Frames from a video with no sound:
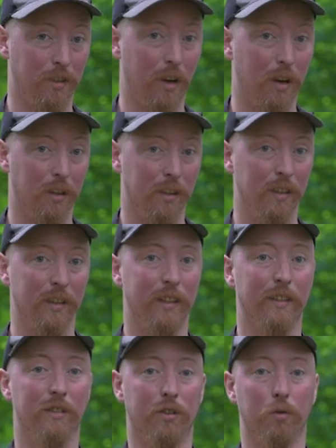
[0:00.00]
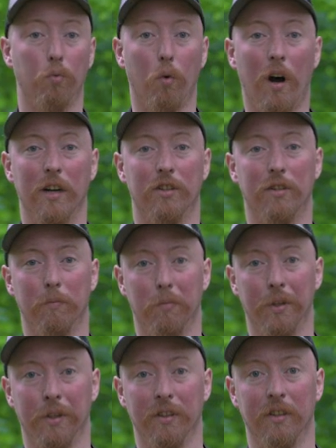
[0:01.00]
song is to watch the
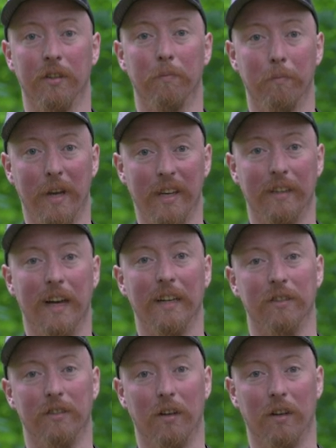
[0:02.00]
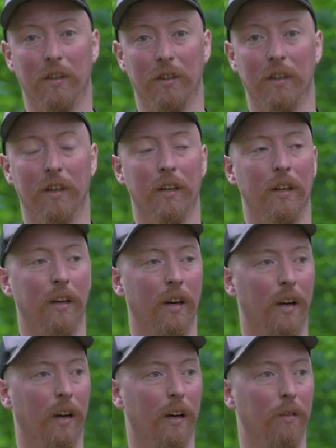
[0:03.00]
bird make that song.
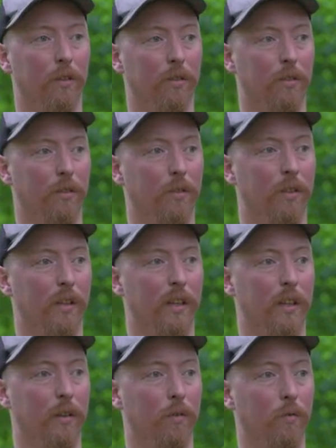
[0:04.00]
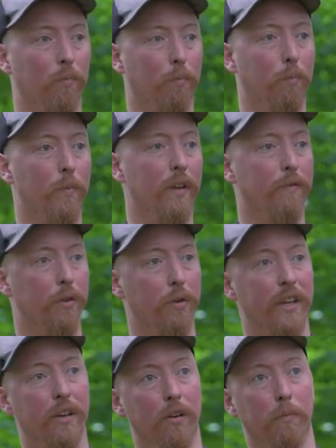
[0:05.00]
Uh, if you
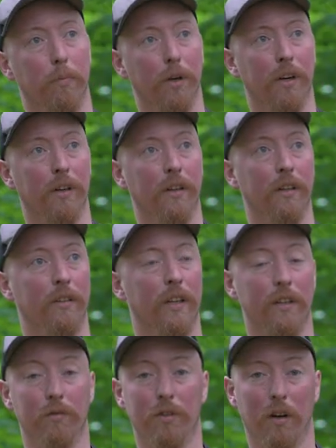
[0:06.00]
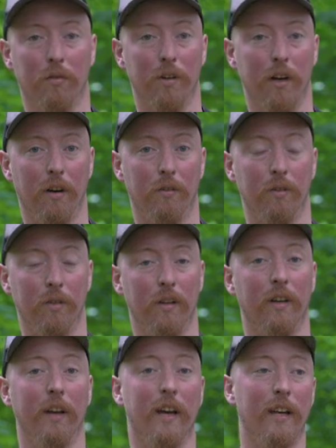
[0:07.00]
hear a bird that you don't know
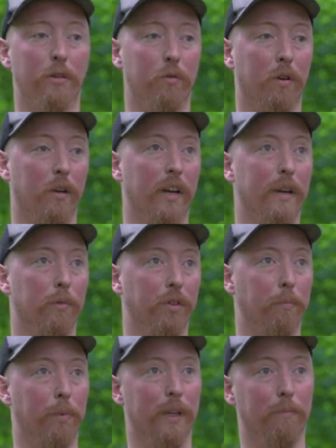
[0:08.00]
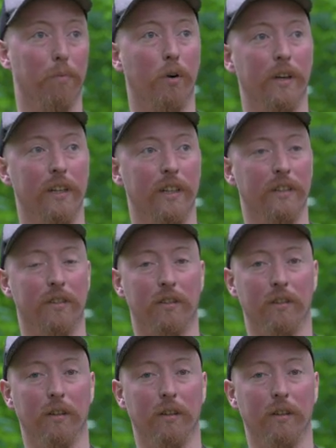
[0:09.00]
and you are able to pinpoint its